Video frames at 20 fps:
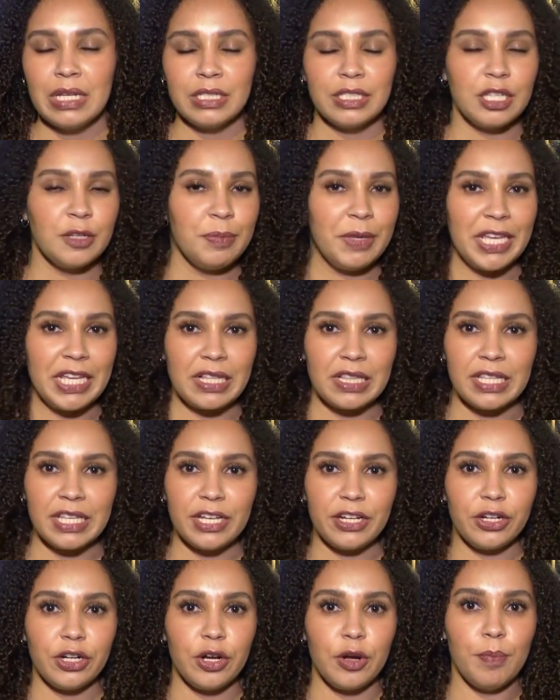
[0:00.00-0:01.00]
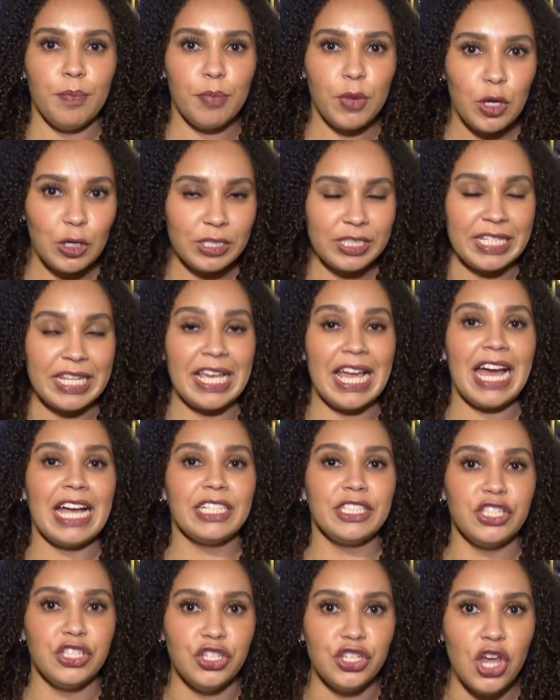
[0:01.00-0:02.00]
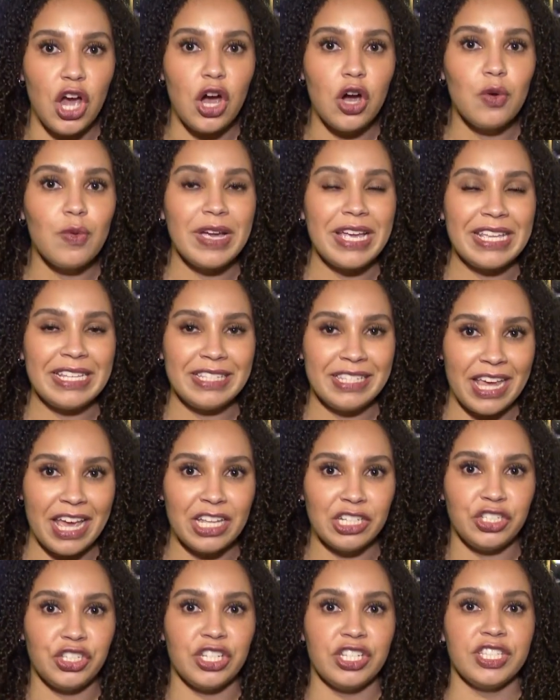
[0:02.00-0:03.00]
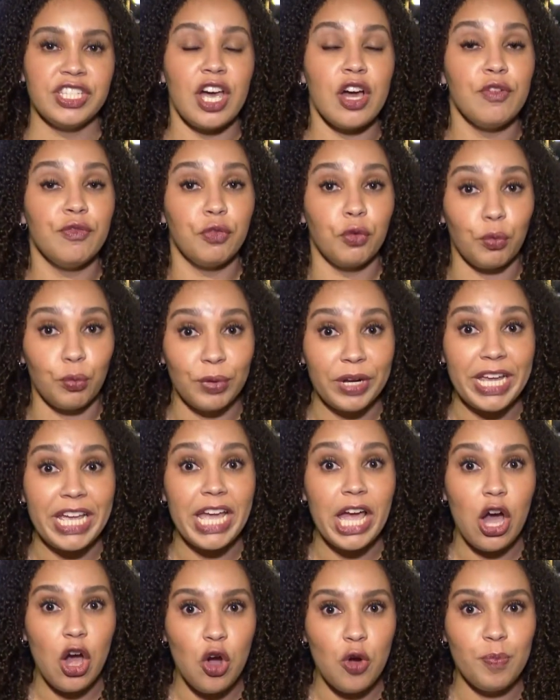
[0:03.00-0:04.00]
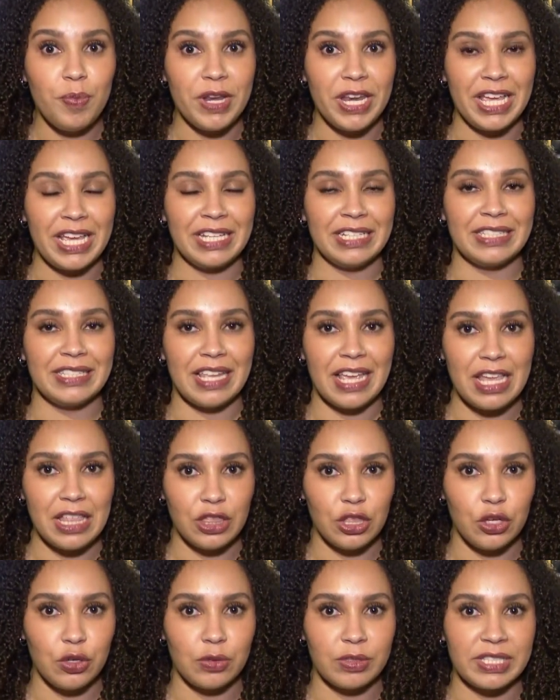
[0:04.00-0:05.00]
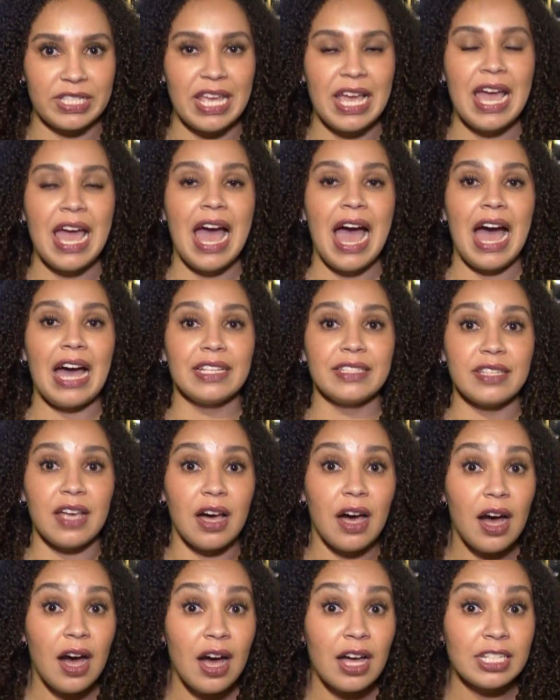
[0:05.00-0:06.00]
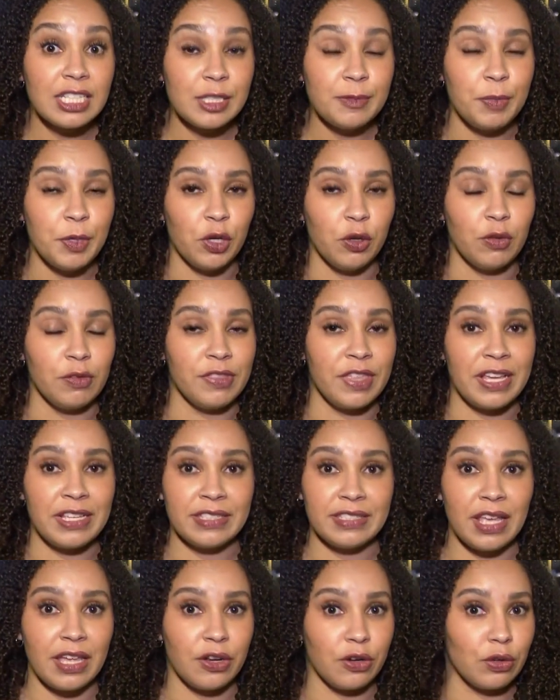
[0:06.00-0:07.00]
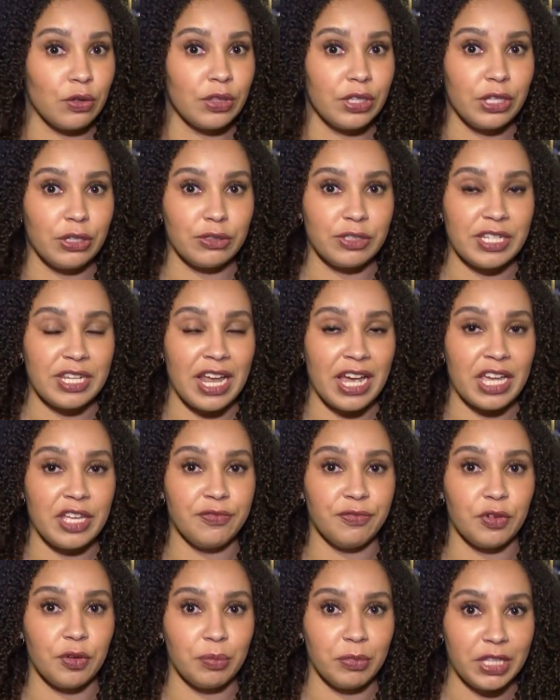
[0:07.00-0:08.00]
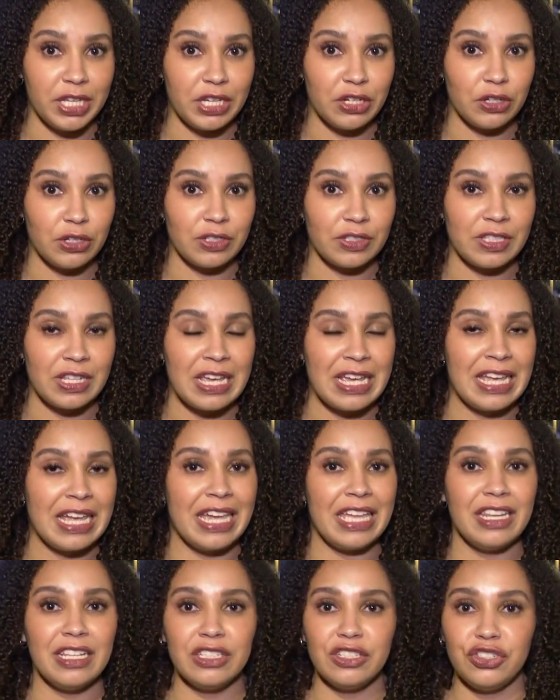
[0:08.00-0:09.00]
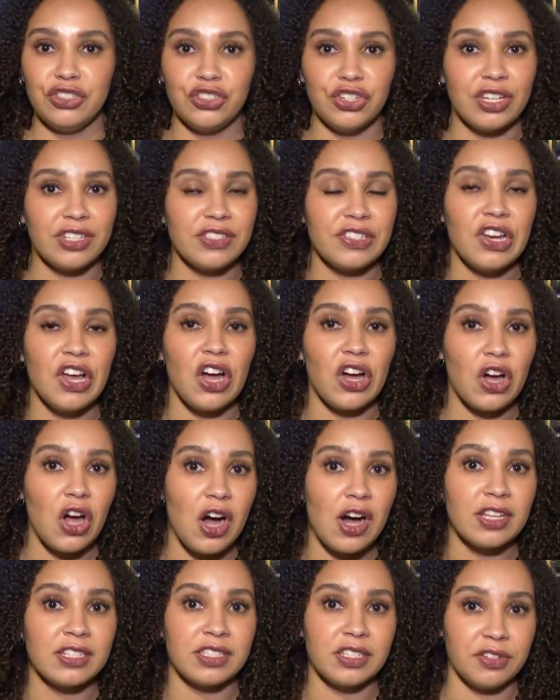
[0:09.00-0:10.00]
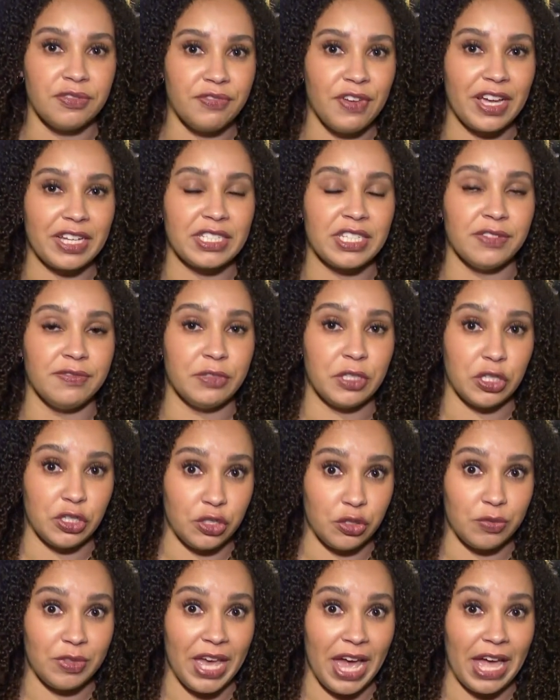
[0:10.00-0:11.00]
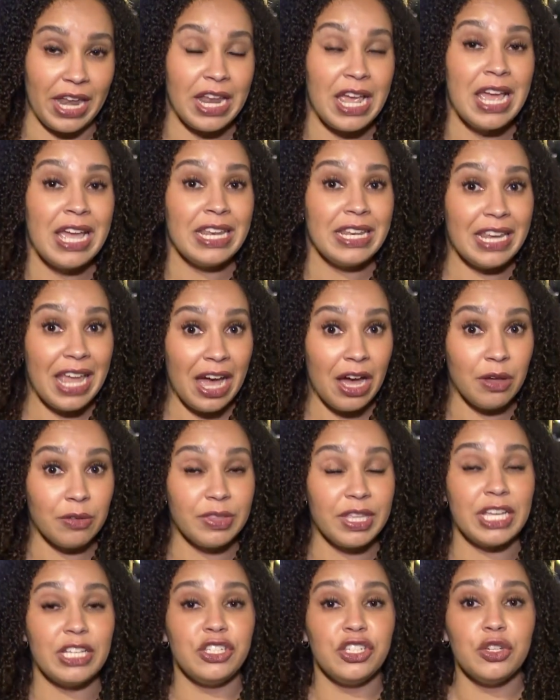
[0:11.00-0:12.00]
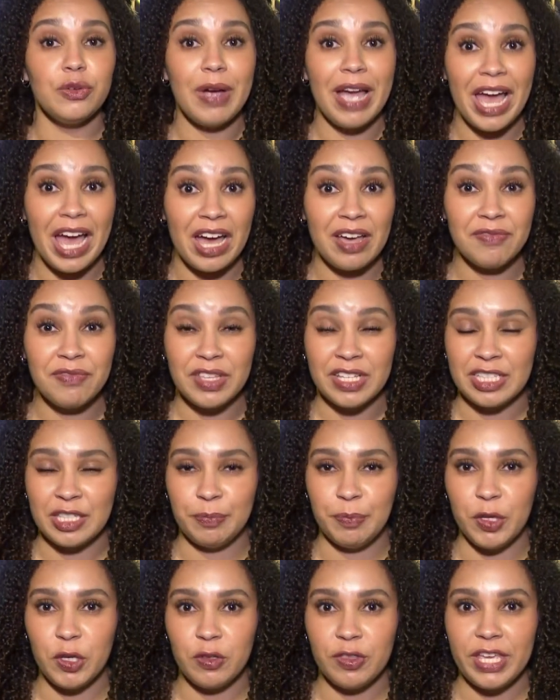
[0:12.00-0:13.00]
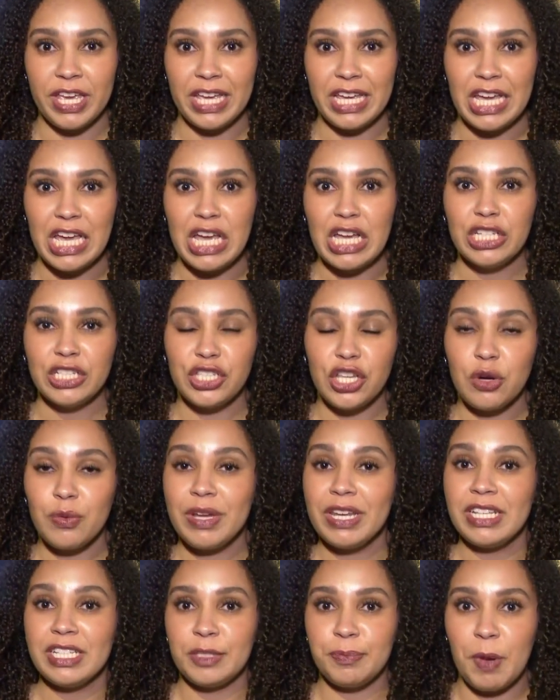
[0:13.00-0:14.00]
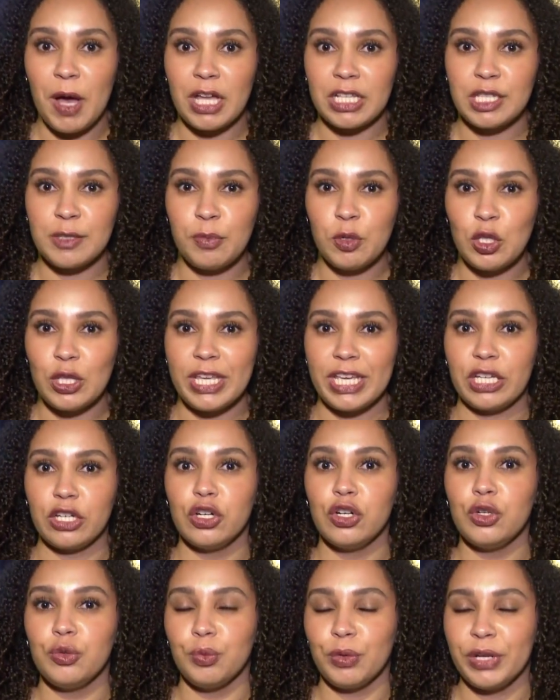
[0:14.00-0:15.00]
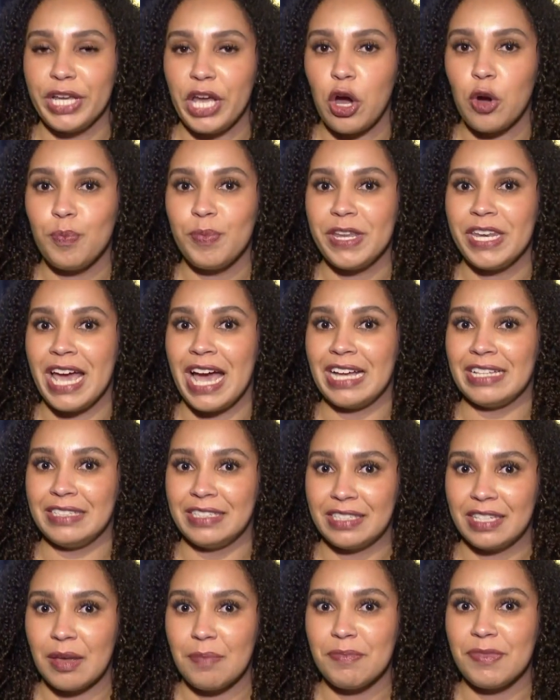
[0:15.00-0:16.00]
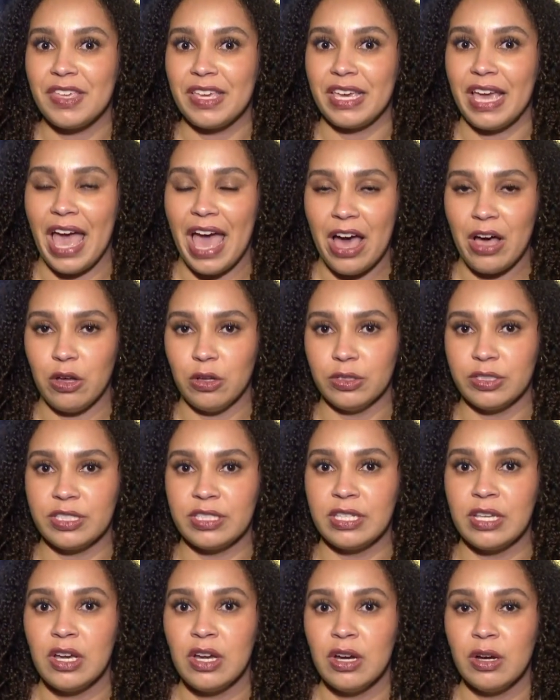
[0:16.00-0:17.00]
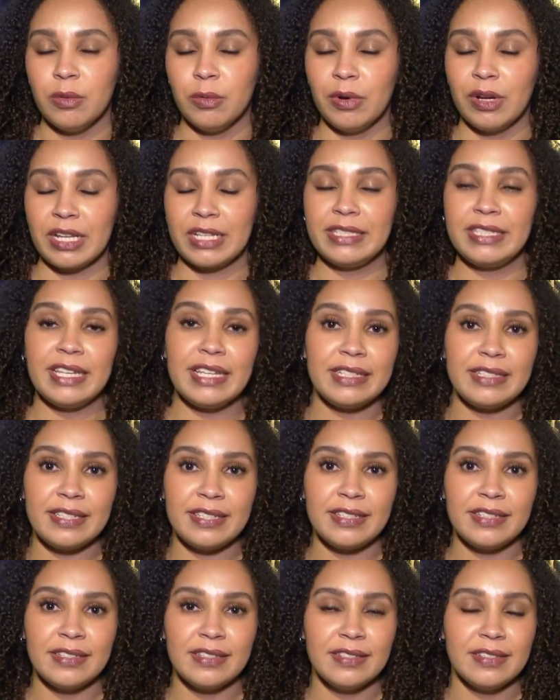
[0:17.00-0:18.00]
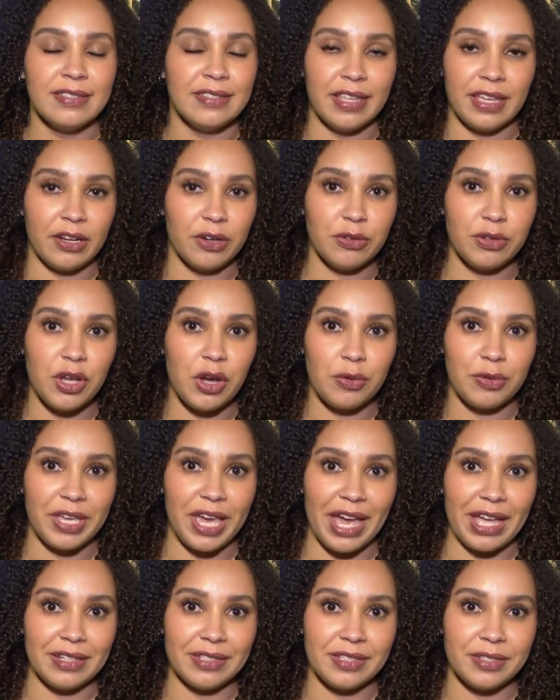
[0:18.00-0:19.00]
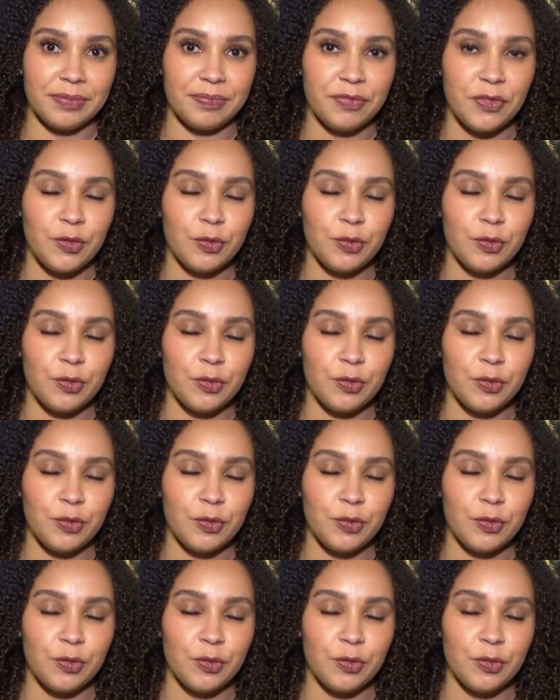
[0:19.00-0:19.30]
To be clear, Mercy has no intentions of reopening St. Luke's as a hospital. They said earlier tonight from leaders, it is just not cost effective to do that. Now, they do have this building, so it is possible it could reopen as something else. What is it? They don't know yet.